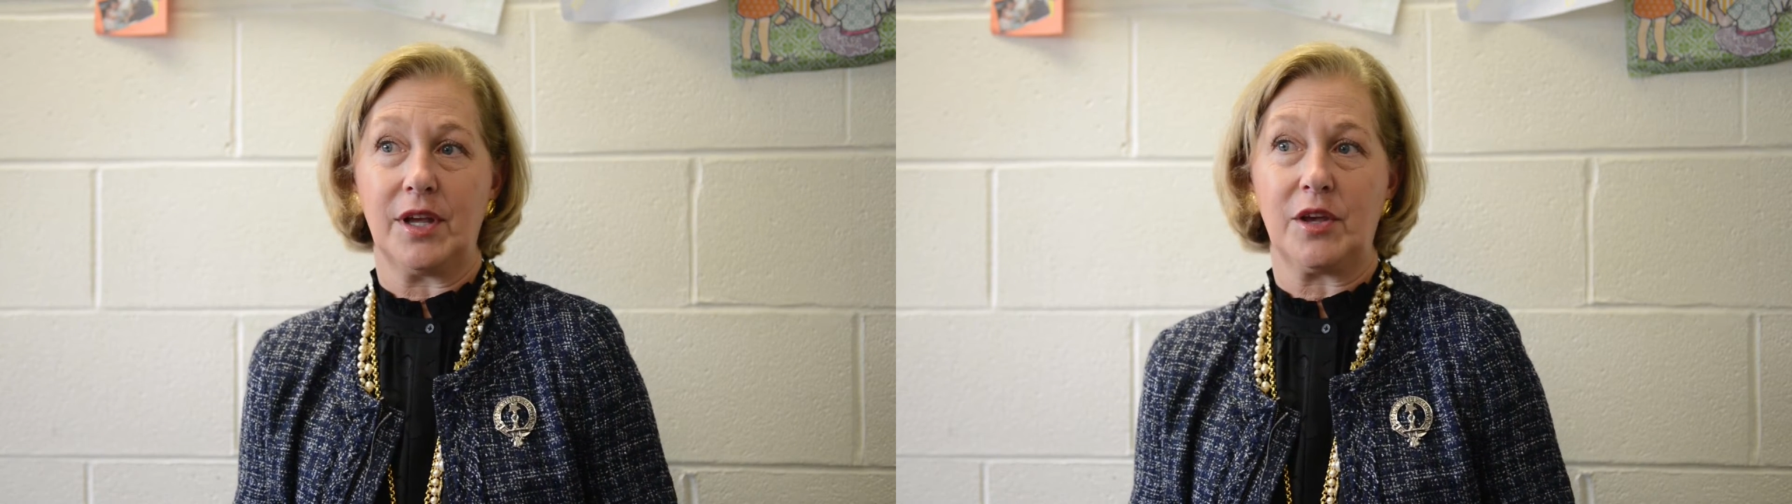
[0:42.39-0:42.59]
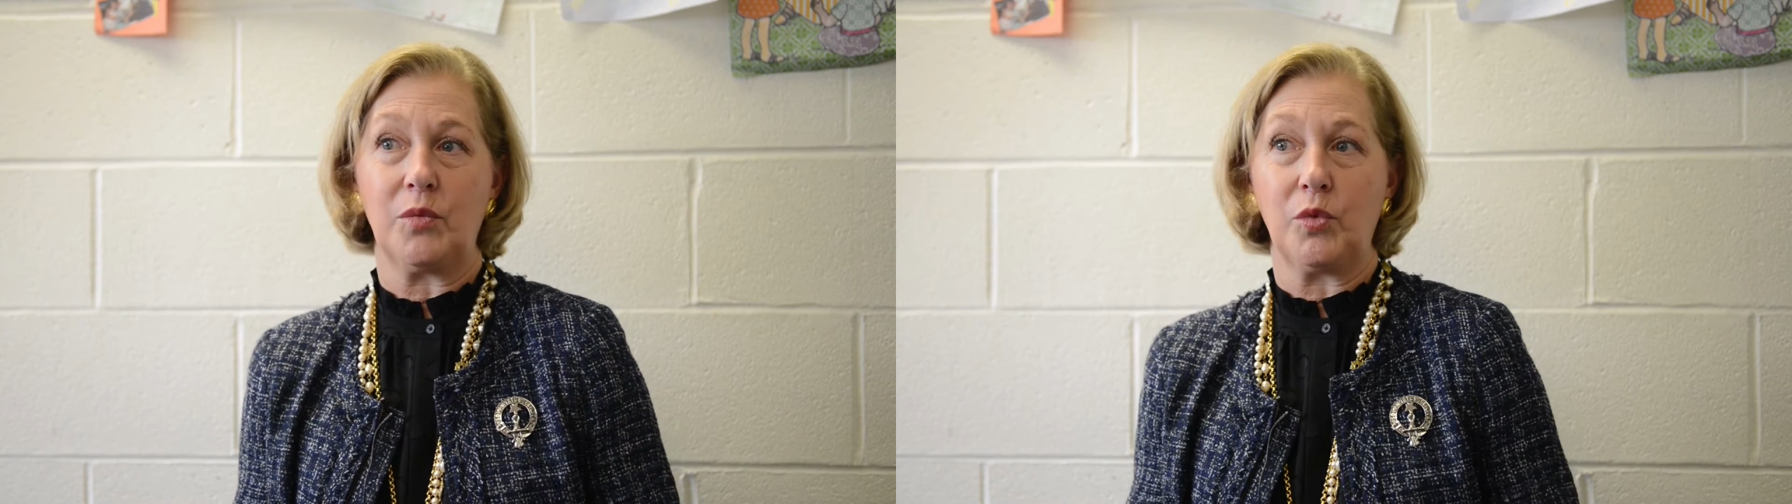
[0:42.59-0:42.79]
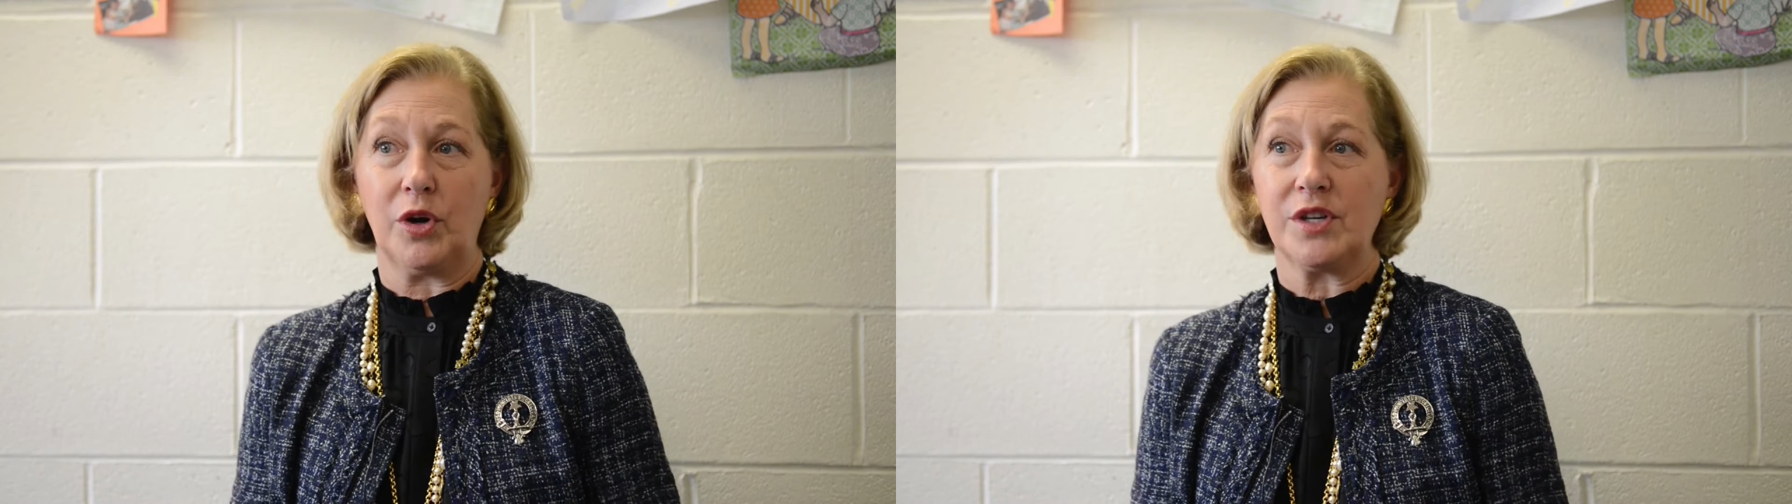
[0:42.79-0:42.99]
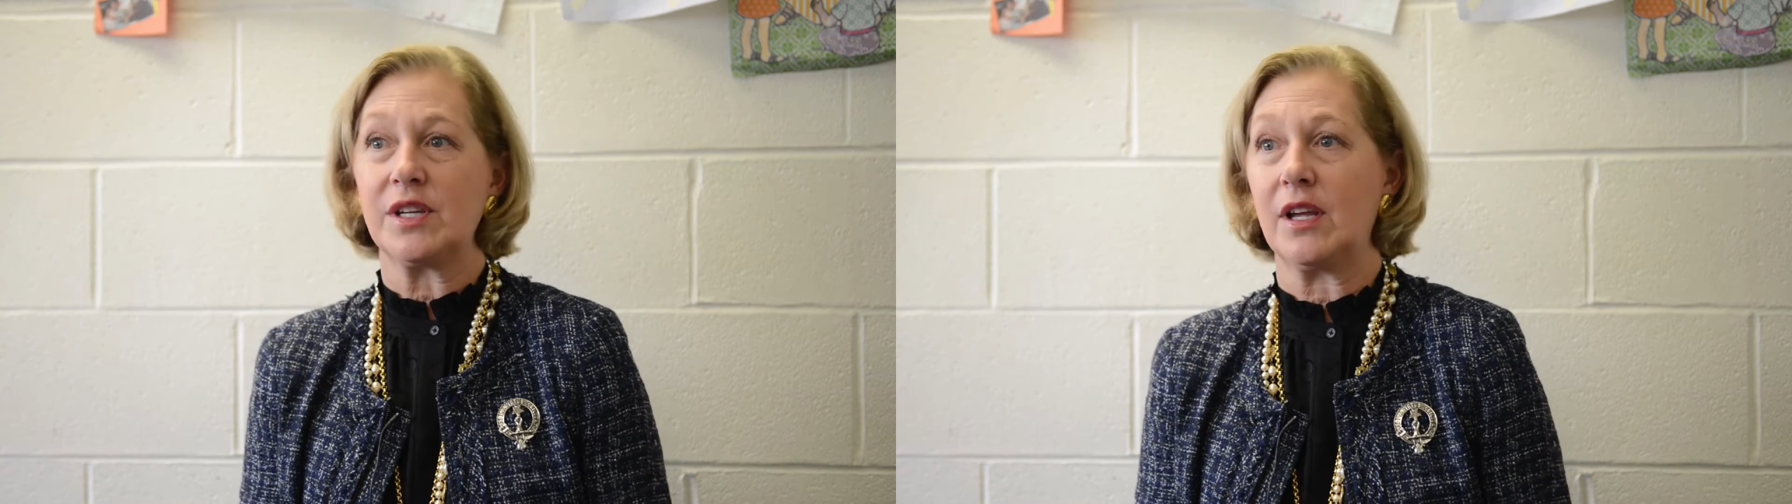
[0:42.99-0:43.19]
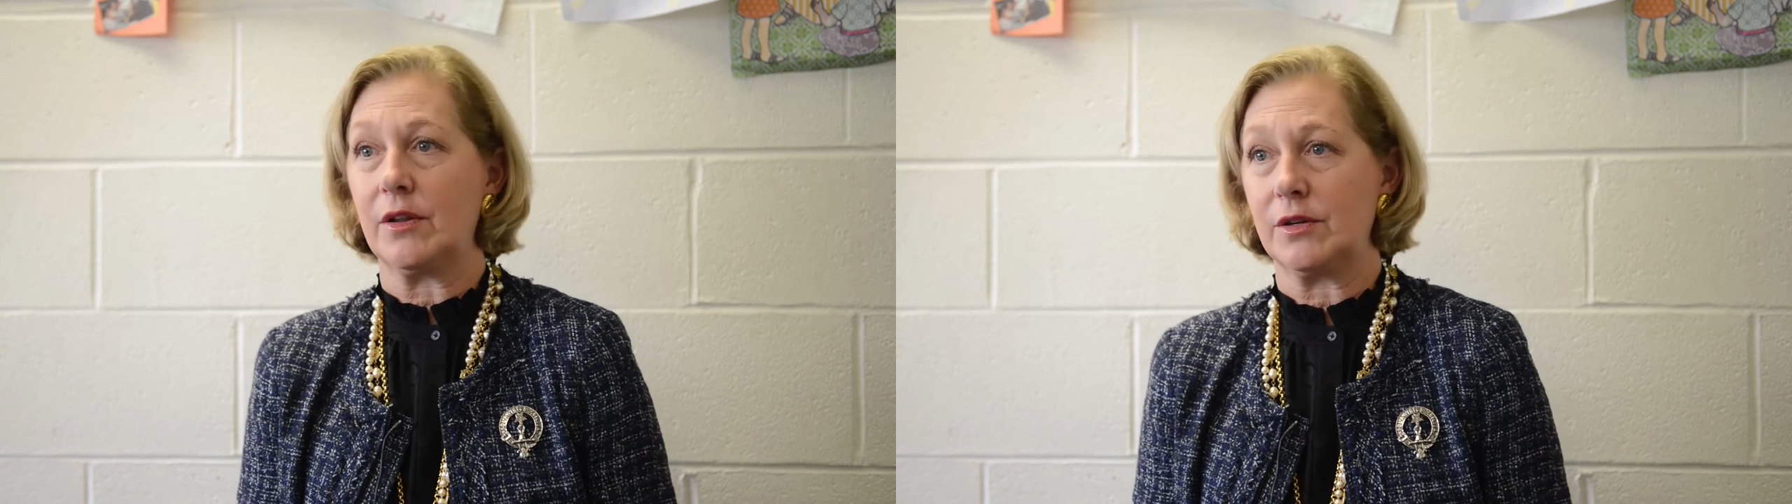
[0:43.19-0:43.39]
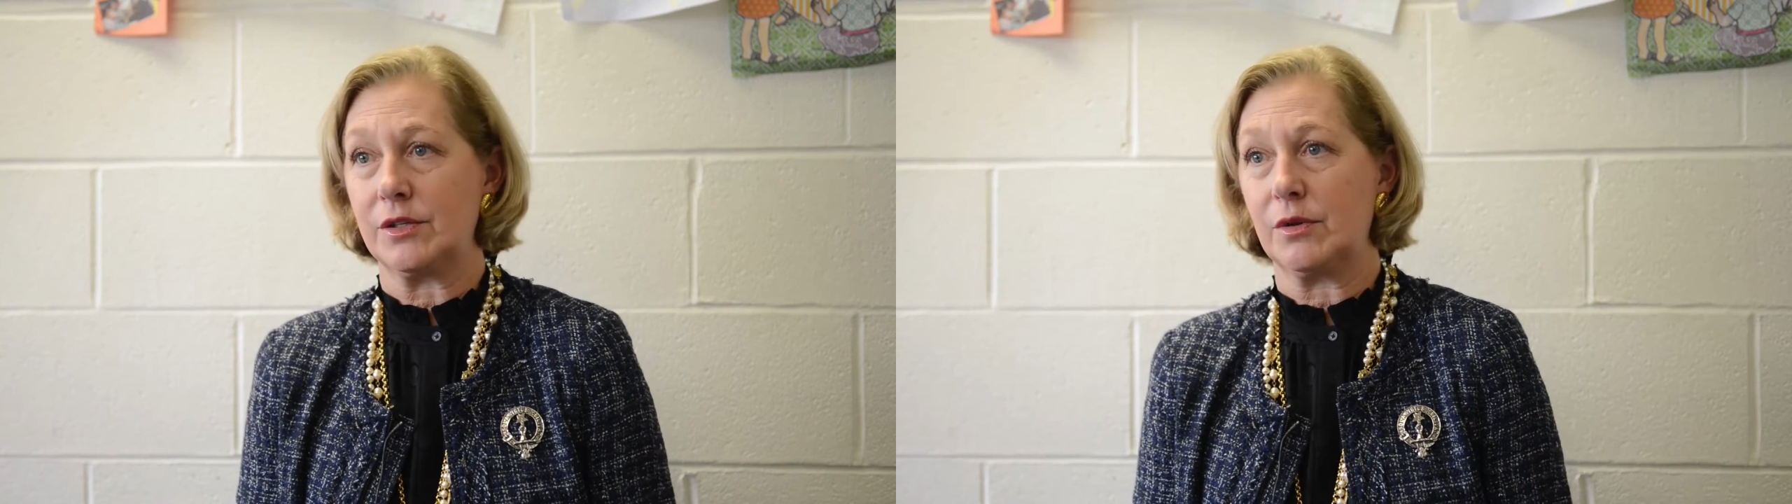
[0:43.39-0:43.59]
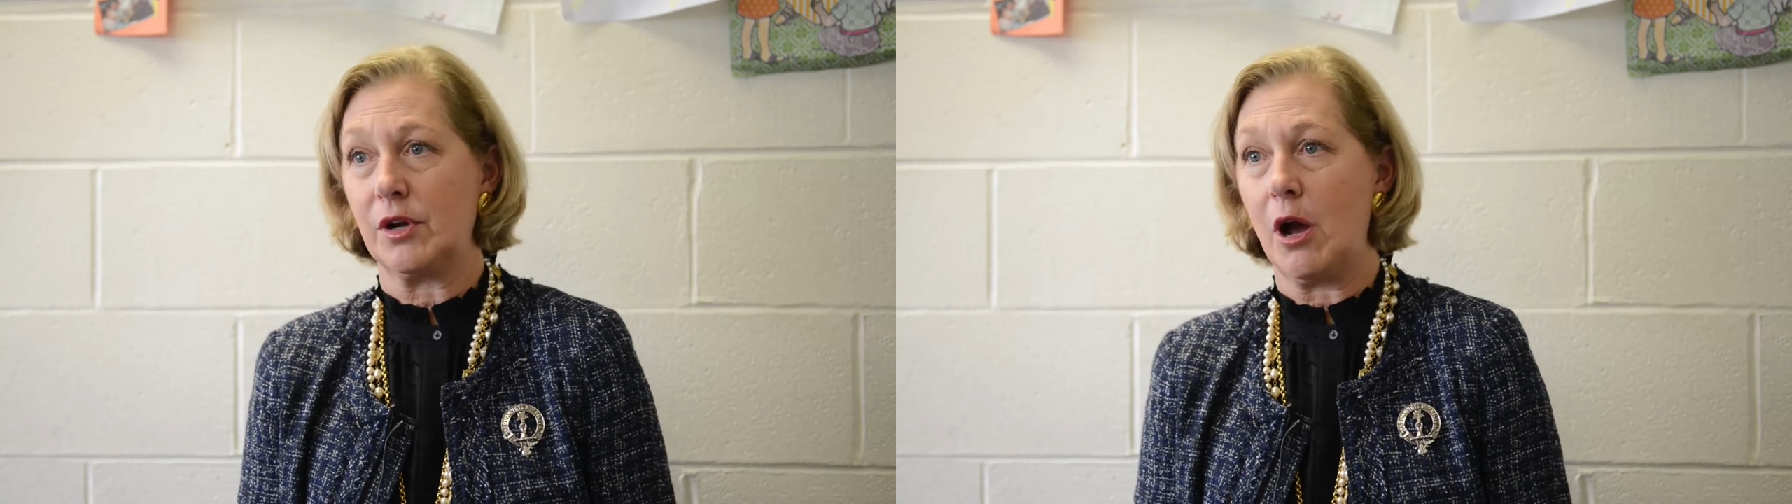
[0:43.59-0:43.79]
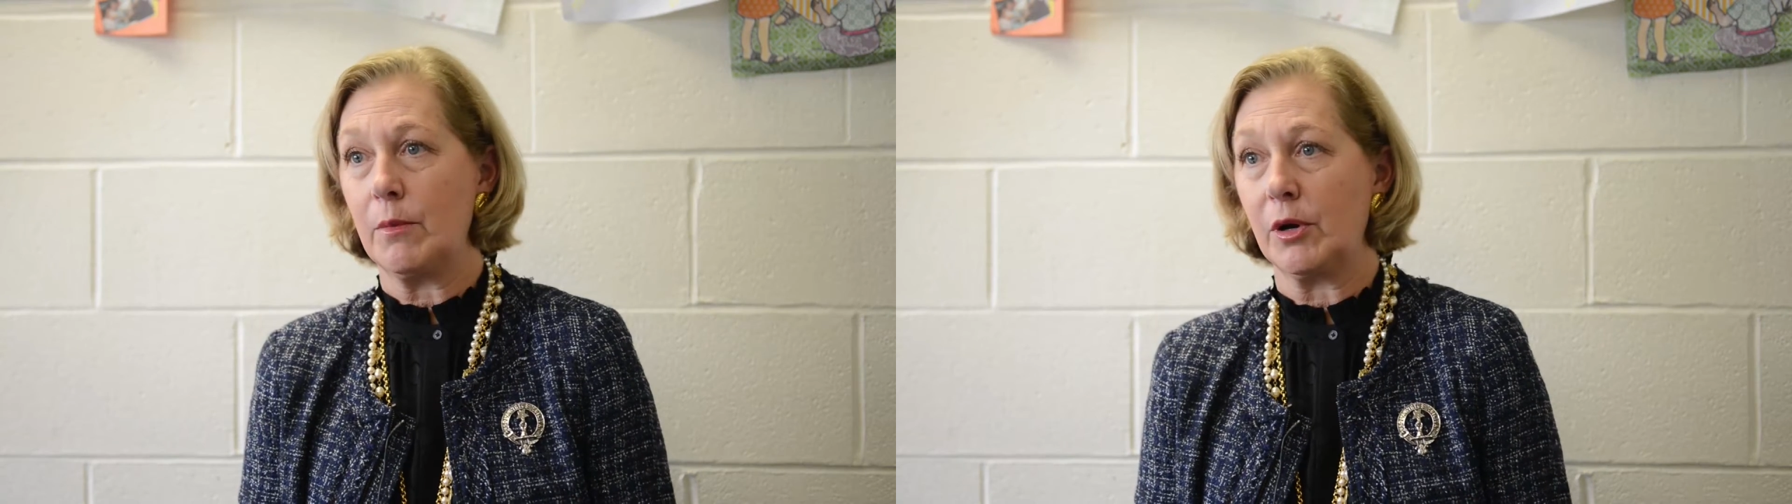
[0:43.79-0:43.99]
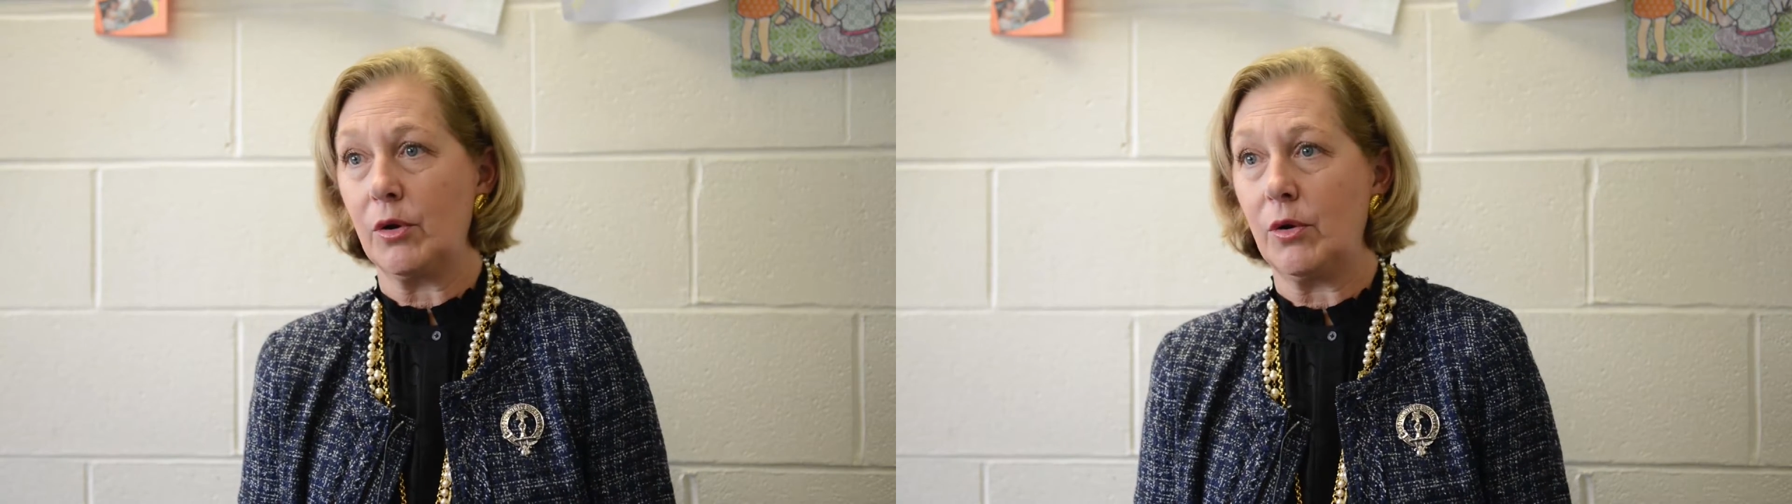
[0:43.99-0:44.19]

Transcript: that can work together to a common